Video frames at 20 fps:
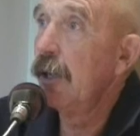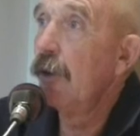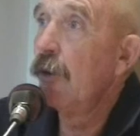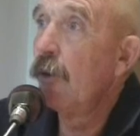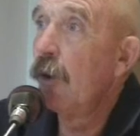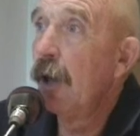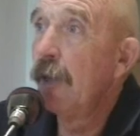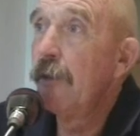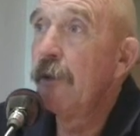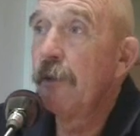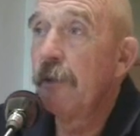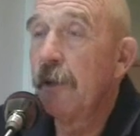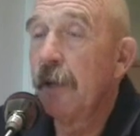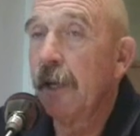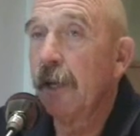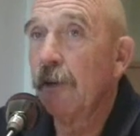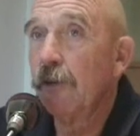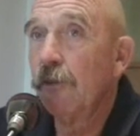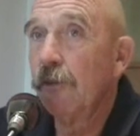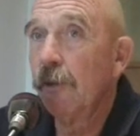no other
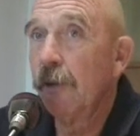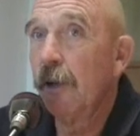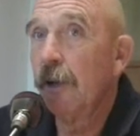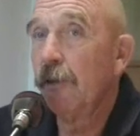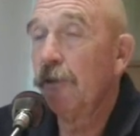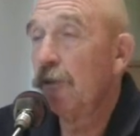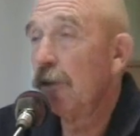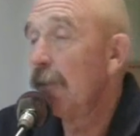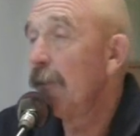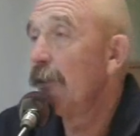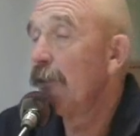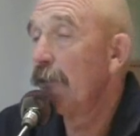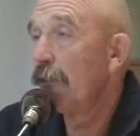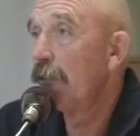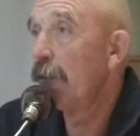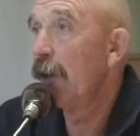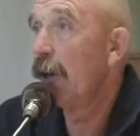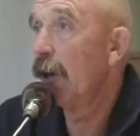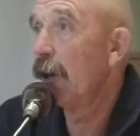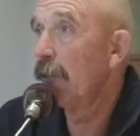things uh, seem to
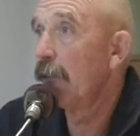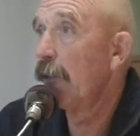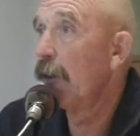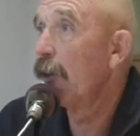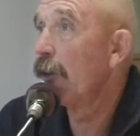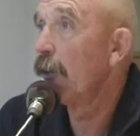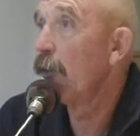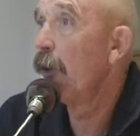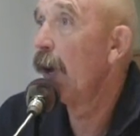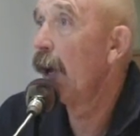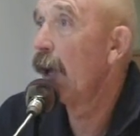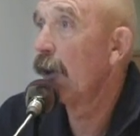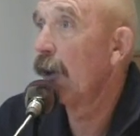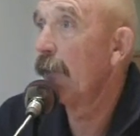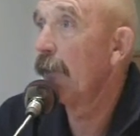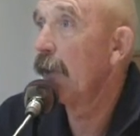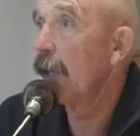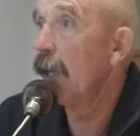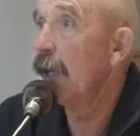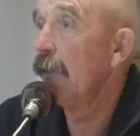fare very
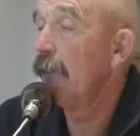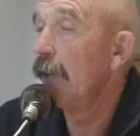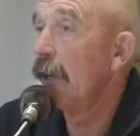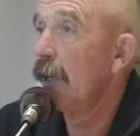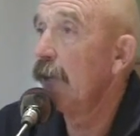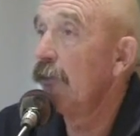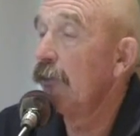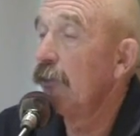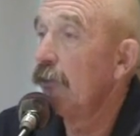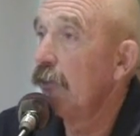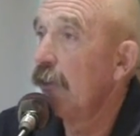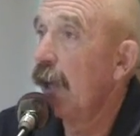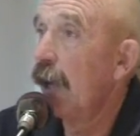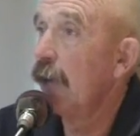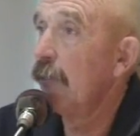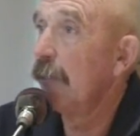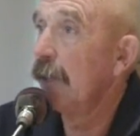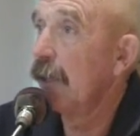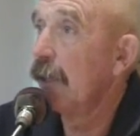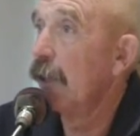well on the aviation
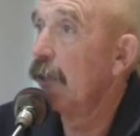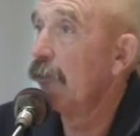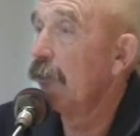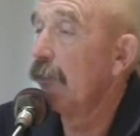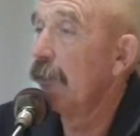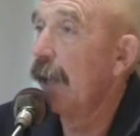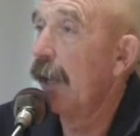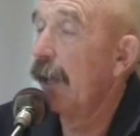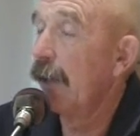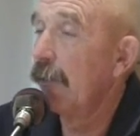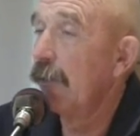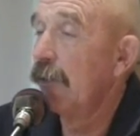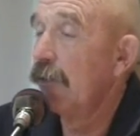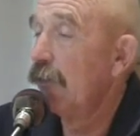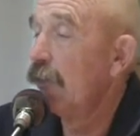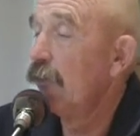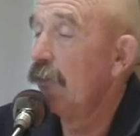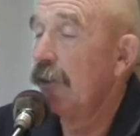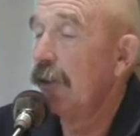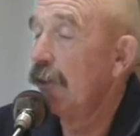side because of that,
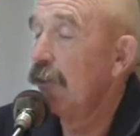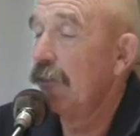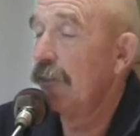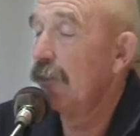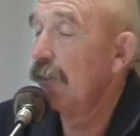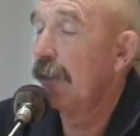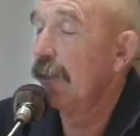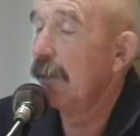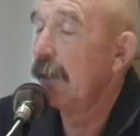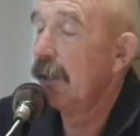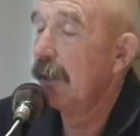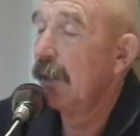which is an issue